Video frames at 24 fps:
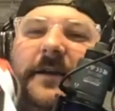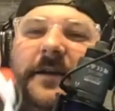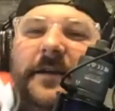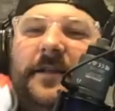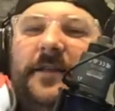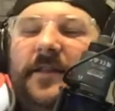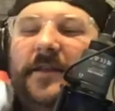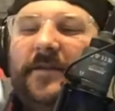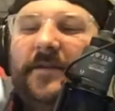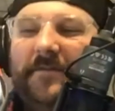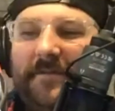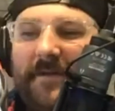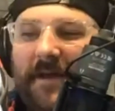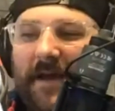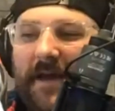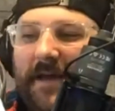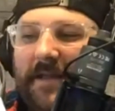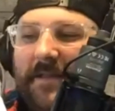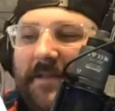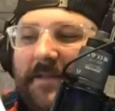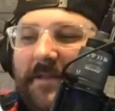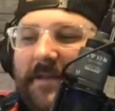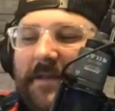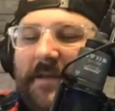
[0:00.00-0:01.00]
they've
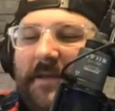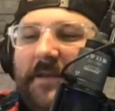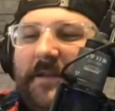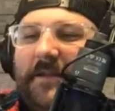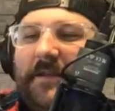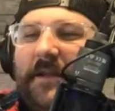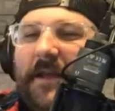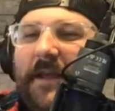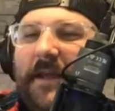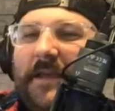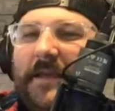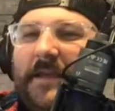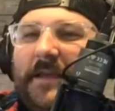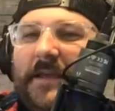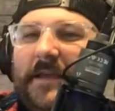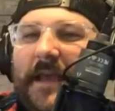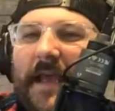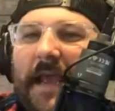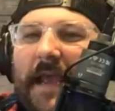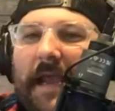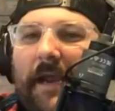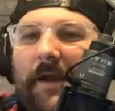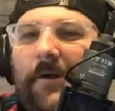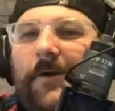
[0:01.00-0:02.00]
got the Nike
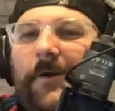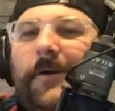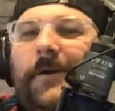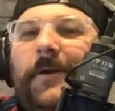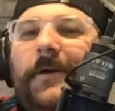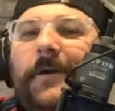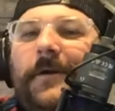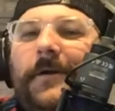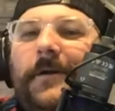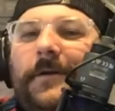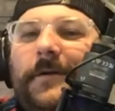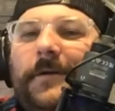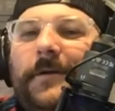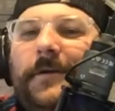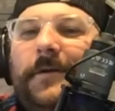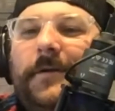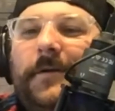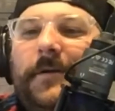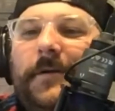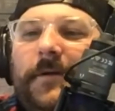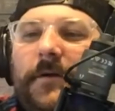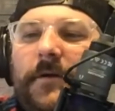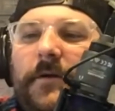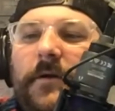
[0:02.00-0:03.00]
Air
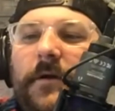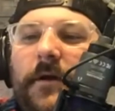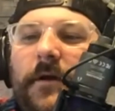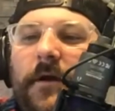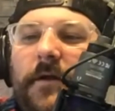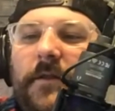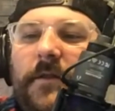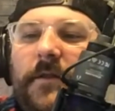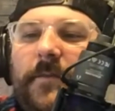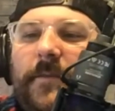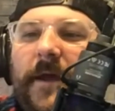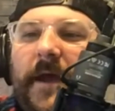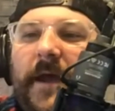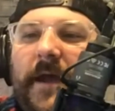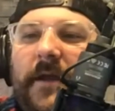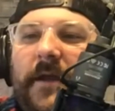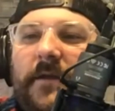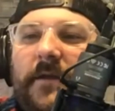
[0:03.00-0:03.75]
on the back